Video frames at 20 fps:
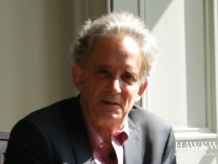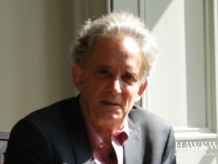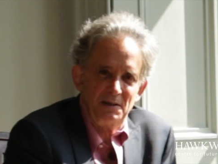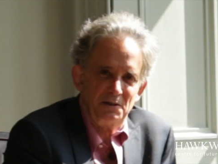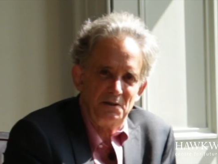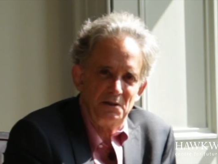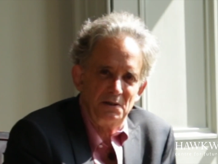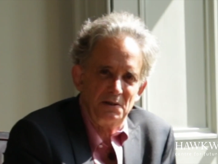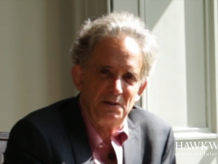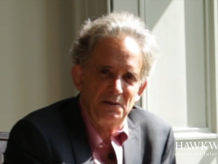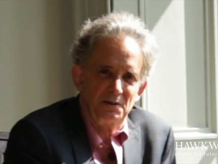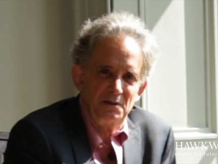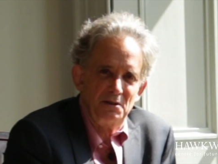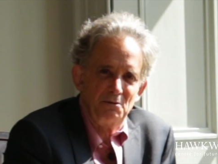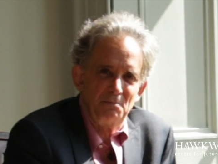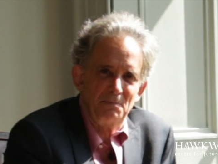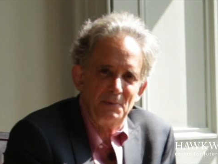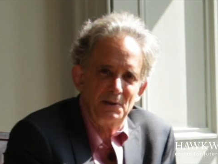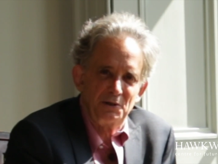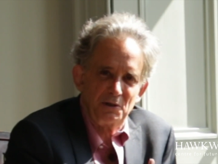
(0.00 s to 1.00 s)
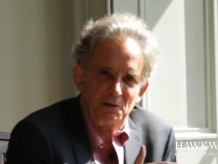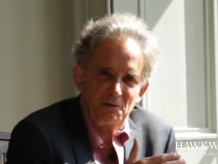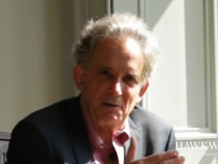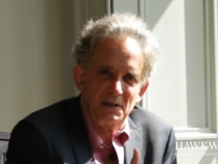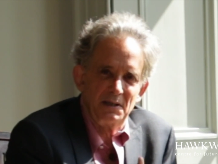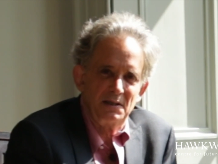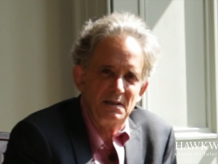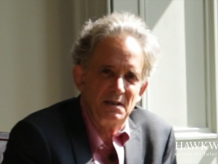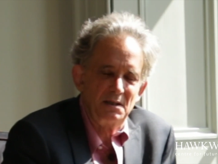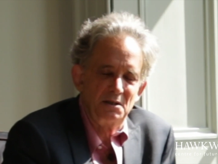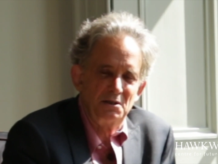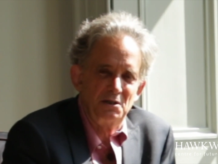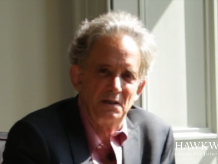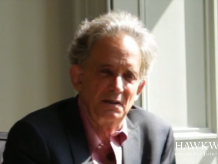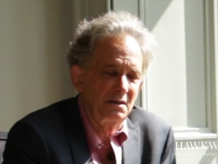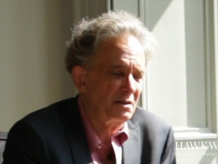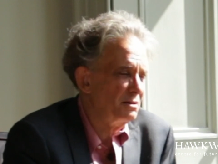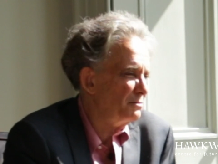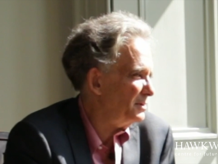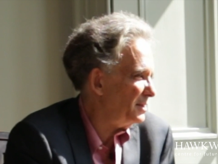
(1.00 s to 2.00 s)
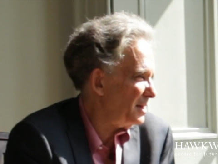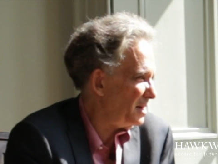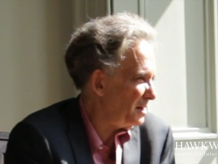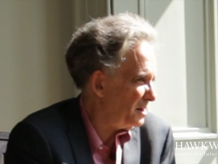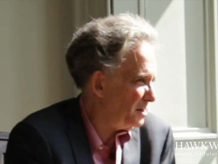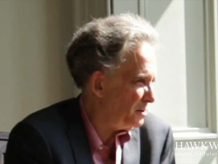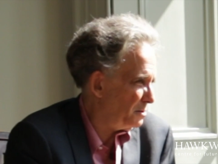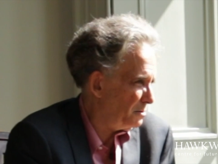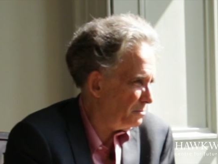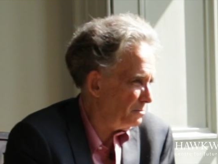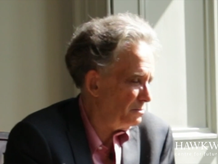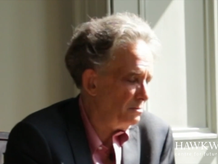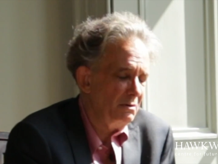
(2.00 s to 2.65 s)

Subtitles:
teachers and so much great teaching, so thank you.